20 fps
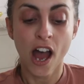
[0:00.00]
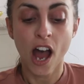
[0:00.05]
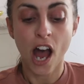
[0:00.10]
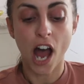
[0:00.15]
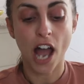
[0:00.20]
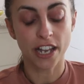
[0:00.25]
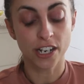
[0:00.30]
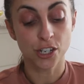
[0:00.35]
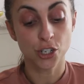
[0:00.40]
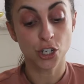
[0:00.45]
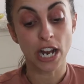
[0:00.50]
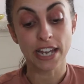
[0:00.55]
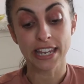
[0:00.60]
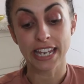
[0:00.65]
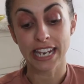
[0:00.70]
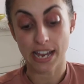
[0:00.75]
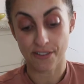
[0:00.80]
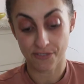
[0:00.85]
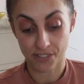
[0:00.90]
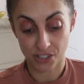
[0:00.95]
I'm going to try the
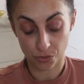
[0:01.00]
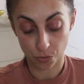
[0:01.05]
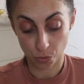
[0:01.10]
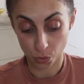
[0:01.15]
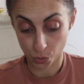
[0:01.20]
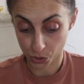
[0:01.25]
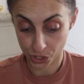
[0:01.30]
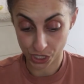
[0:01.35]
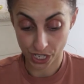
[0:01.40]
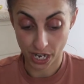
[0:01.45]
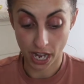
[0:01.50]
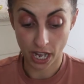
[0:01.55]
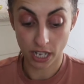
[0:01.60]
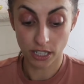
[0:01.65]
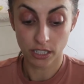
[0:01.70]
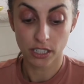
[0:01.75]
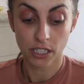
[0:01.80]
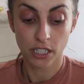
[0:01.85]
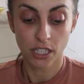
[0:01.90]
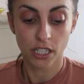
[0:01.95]
lavender water.
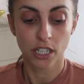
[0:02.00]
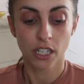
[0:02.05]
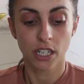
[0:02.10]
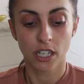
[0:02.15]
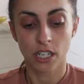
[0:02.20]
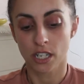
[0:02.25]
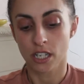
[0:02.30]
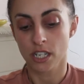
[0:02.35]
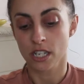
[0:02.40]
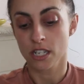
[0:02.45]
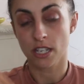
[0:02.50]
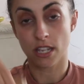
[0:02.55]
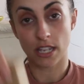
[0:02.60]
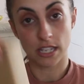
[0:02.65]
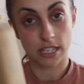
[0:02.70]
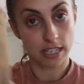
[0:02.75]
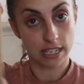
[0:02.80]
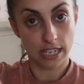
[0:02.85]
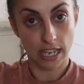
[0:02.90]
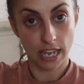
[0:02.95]
So
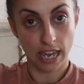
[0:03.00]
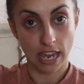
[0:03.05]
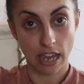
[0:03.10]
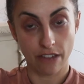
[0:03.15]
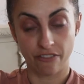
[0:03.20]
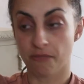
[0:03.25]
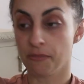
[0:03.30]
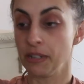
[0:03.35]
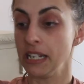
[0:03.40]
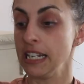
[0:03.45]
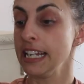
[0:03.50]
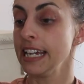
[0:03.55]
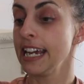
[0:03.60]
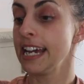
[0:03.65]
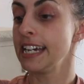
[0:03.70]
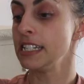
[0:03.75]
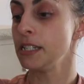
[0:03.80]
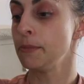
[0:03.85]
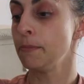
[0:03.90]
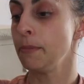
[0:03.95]
this is it here from Lily
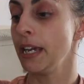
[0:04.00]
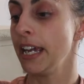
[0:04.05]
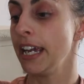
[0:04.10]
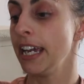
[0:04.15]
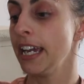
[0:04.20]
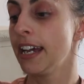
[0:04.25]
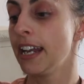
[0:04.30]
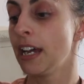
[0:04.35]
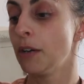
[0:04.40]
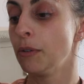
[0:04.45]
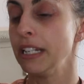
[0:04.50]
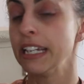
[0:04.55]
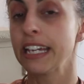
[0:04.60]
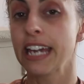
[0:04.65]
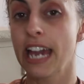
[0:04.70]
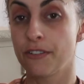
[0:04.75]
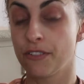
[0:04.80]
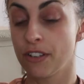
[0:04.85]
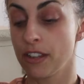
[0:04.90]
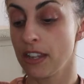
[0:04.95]
and Bee and I'll link
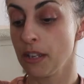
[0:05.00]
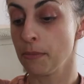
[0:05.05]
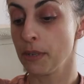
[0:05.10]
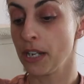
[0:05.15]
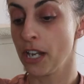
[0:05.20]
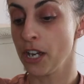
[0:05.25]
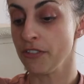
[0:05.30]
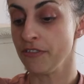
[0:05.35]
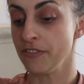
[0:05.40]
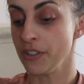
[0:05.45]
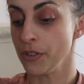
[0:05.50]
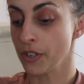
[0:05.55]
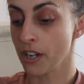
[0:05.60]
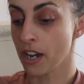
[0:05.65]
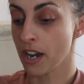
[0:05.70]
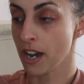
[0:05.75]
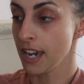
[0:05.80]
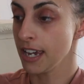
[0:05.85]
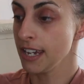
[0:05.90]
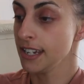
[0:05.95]
everything below for you
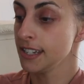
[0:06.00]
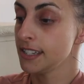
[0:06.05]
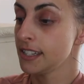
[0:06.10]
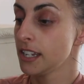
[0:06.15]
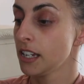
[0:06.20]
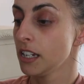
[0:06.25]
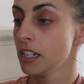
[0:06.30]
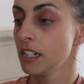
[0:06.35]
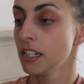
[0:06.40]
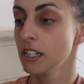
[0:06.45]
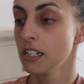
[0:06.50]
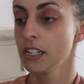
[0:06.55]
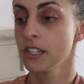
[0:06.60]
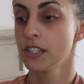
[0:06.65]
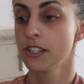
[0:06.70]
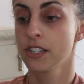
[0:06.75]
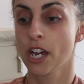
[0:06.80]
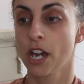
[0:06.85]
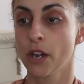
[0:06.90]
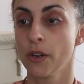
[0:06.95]
guys.
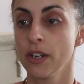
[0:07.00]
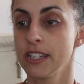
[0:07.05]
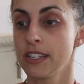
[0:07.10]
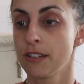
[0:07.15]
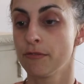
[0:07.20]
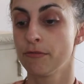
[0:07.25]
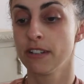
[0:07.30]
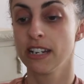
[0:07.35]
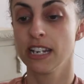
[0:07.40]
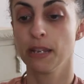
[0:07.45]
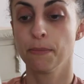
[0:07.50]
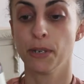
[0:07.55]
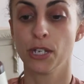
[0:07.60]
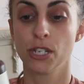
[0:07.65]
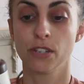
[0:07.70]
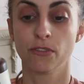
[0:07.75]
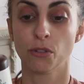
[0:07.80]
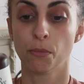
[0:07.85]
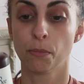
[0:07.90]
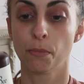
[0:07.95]
So it's a really
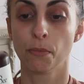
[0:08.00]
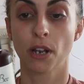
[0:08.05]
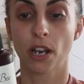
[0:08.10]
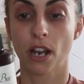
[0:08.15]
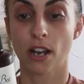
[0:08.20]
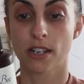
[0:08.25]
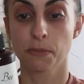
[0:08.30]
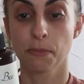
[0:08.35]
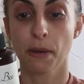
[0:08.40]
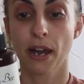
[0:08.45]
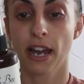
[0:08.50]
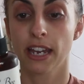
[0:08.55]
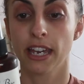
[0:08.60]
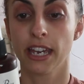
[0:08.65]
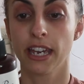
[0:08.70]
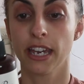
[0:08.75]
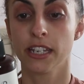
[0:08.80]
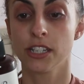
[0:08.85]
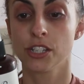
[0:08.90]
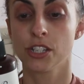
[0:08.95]
beautiful glass
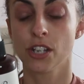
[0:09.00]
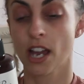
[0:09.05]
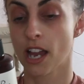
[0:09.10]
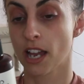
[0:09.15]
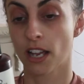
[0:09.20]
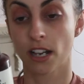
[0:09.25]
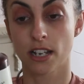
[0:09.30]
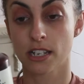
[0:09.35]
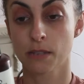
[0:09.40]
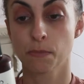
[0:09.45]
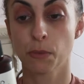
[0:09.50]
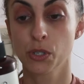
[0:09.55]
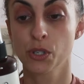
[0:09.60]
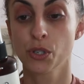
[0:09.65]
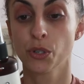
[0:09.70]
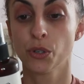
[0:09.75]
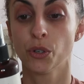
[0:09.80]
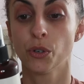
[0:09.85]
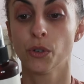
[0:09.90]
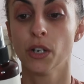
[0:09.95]
package, uh, glass
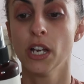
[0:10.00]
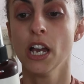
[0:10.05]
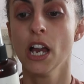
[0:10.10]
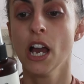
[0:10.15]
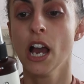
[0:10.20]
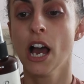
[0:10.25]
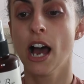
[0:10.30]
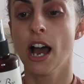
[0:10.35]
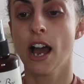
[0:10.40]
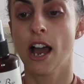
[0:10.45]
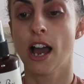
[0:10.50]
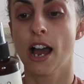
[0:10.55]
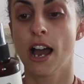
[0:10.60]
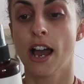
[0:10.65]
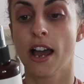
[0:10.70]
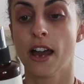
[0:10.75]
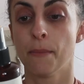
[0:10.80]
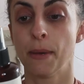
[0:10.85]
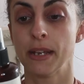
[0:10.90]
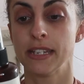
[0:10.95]
bottle,
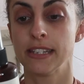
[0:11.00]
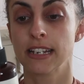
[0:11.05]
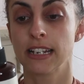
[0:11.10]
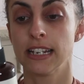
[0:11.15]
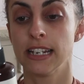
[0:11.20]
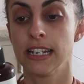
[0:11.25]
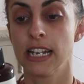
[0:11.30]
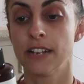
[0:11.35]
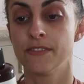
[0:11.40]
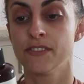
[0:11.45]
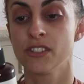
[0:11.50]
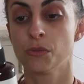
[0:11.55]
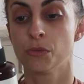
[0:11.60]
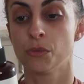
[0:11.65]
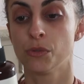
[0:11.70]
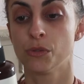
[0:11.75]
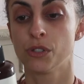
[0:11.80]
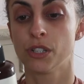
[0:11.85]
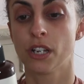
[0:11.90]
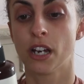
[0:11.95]
and basically lavender
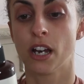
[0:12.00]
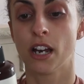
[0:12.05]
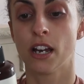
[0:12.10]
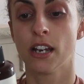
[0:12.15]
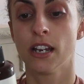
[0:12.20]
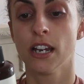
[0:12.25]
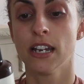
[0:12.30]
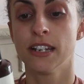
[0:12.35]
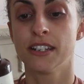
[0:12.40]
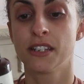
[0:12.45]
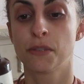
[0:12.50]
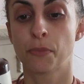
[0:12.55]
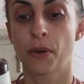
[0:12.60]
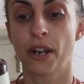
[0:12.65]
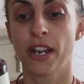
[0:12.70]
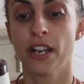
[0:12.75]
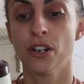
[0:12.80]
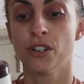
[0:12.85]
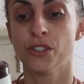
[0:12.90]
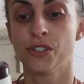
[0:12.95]
water,
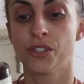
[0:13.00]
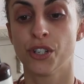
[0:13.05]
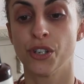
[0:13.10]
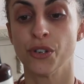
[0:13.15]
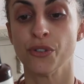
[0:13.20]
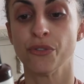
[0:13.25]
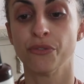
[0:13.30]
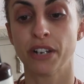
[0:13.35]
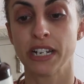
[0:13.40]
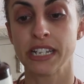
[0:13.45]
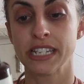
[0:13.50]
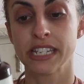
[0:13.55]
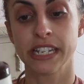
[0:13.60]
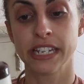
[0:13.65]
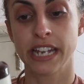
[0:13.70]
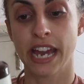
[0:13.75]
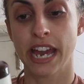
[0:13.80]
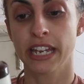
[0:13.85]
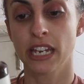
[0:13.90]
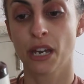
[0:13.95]
spray it onto your face and
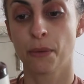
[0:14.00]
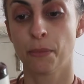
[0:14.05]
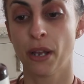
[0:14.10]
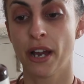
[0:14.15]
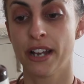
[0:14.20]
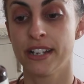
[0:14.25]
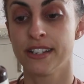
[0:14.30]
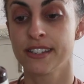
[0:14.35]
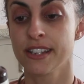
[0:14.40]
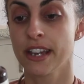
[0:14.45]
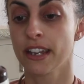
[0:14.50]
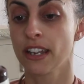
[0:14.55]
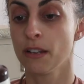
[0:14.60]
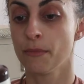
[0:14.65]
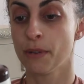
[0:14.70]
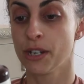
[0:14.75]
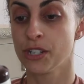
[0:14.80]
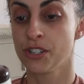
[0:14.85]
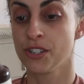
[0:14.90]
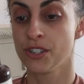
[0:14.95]
neck, apply in circular
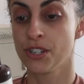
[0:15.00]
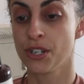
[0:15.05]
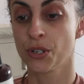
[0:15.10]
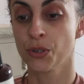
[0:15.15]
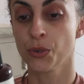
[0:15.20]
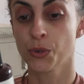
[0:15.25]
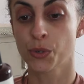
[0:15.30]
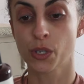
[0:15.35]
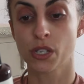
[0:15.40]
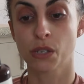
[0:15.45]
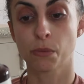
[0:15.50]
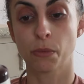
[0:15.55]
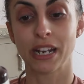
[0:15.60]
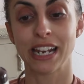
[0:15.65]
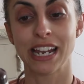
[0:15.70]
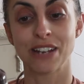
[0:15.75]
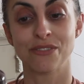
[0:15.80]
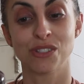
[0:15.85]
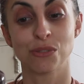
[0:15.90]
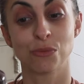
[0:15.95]
motions. You can also spray
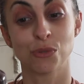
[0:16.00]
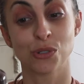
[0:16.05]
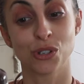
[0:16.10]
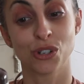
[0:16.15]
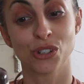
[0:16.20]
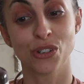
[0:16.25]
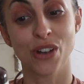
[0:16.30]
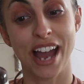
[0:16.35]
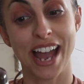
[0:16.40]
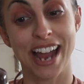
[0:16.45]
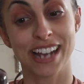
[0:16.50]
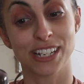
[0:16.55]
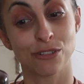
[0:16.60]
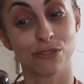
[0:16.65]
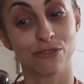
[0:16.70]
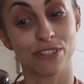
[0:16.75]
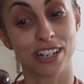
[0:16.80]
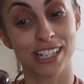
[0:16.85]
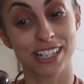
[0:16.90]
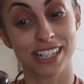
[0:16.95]
lavender water on your hair to
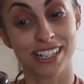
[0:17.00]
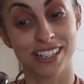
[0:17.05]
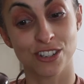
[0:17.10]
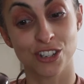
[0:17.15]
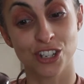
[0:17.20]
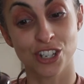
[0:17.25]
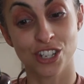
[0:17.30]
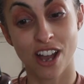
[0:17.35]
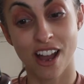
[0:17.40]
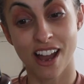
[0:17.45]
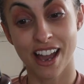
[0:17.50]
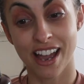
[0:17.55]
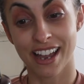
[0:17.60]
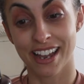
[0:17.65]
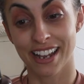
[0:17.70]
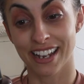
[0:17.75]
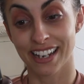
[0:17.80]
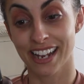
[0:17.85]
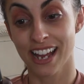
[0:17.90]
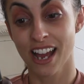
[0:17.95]
revitalise and
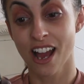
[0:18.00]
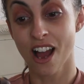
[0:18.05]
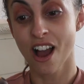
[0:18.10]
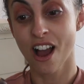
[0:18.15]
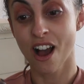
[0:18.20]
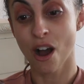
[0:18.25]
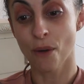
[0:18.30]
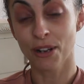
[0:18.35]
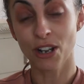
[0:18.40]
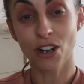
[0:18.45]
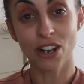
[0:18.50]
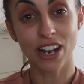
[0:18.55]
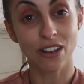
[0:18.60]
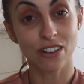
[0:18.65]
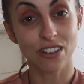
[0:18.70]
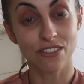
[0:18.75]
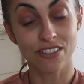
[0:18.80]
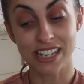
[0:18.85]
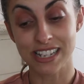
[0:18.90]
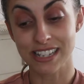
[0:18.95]
shine. Oh my god, how
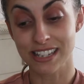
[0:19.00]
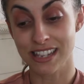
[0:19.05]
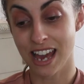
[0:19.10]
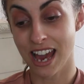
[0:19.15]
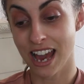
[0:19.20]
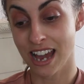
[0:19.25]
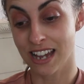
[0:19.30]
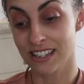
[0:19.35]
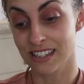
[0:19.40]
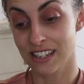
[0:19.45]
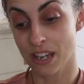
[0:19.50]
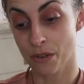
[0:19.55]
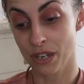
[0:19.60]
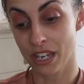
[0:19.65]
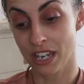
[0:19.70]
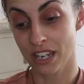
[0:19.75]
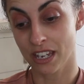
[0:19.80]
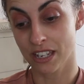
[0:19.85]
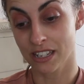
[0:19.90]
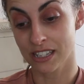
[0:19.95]
lovely is that? So
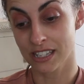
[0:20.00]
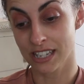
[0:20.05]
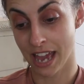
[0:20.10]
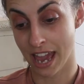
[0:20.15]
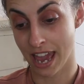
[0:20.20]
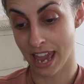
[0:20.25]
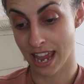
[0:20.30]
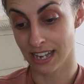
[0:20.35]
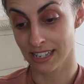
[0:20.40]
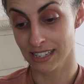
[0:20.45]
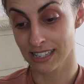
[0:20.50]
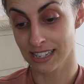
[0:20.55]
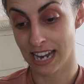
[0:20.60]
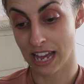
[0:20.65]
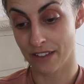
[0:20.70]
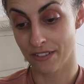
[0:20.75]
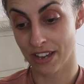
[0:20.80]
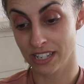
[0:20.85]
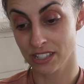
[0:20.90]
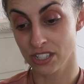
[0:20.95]
it contains
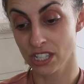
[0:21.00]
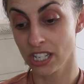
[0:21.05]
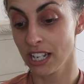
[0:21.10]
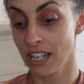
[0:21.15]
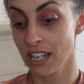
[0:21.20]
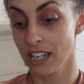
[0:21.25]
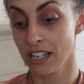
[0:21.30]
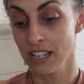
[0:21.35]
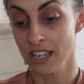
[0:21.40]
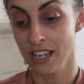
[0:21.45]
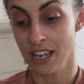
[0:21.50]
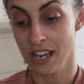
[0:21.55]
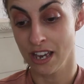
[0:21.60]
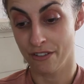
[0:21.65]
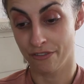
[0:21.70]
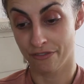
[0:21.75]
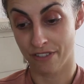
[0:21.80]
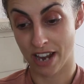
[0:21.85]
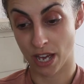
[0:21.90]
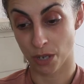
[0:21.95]
lavandula,
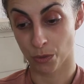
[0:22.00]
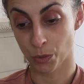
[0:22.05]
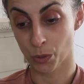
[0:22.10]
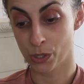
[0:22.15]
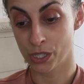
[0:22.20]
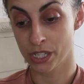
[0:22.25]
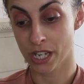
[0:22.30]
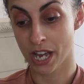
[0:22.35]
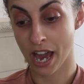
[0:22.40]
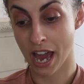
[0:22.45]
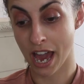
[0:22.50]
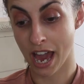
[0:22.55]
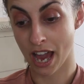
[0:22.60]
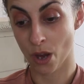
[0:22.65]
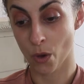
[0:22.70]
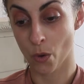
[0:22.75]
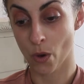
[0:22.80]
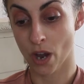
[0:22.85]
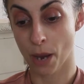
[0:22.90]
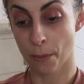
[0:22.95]
flower water,
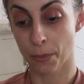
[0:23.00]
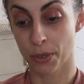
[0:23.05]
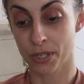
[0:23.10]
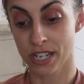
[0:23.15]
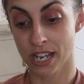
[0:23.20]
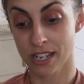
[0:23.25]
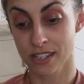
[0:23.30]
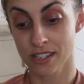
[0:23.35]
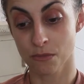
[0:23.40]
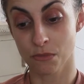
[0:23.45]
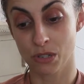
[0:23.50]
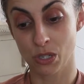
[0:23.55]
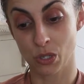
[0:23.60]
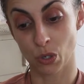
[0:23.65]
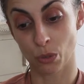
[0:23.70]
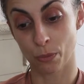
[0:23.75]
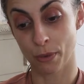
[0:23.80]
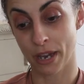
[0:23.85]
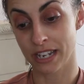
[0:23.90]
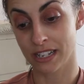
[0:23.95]
aqua, potassium
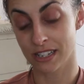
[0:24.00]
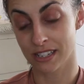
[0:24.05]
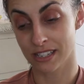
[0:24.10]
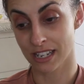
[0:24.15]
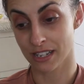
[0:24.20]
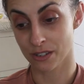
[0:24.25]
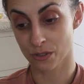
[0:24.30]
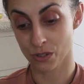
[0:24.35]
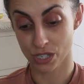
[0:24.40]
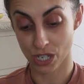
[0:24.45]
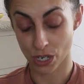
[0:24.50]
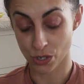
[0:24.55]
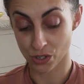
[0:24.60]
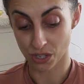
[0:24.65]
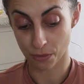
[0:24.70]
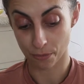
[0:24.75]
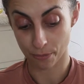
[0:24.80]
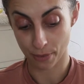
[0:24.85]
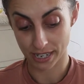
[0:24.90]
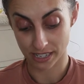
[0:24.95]
sorbate and
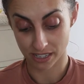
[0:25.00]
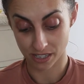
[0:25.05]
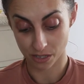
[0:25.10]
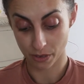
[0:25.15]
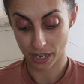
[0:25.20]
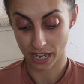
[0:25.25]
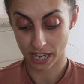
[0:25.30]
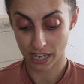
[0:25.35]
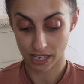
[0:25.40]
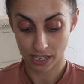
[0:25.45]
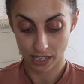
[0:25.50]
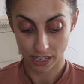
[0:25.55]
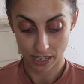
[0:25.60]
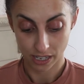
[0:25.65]
sodium benzoate.